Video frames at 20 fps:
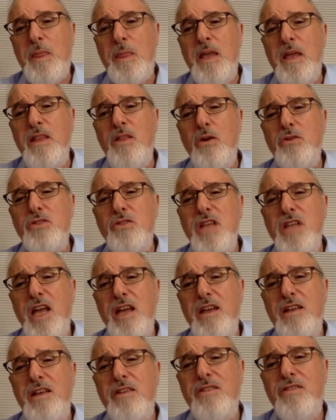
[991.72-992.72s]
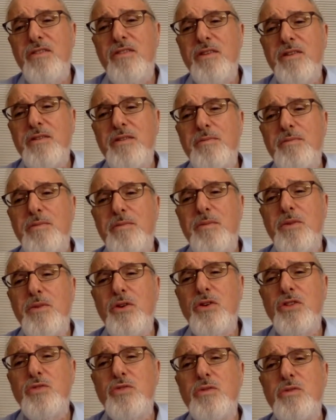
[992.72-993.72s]
In those days,
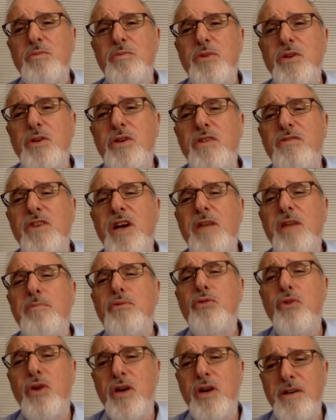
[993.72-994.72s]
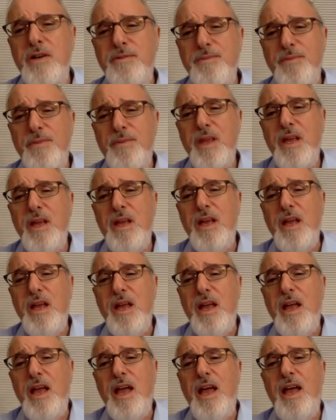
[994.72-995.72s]
girls were very, very poor.
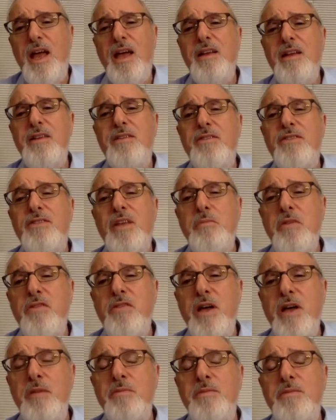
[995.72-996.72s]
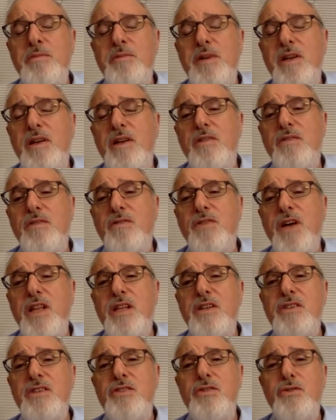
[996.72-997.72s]
And some of them fell
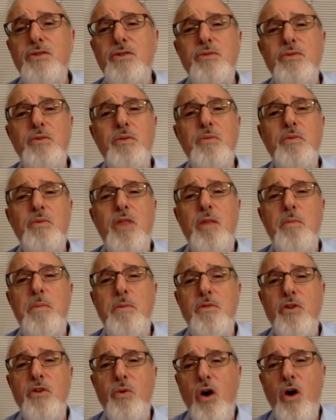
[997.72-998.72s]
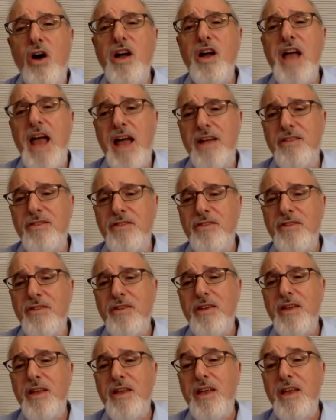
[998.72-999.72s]
into the wrong hands
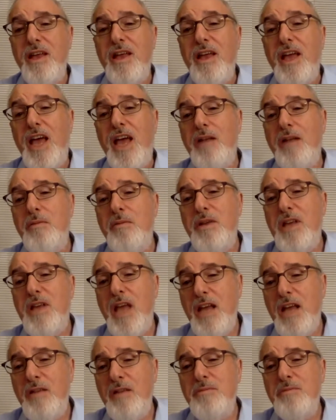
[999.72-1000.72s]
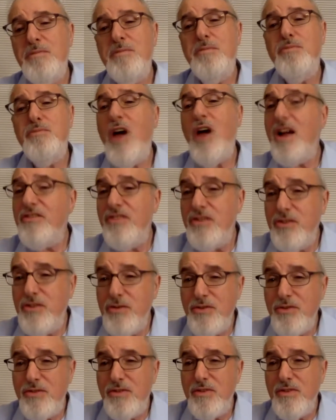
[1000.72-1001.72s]
and became
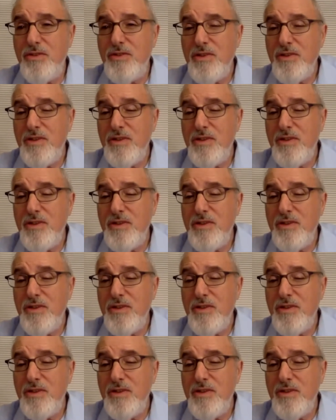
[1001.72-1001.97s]
prostitutes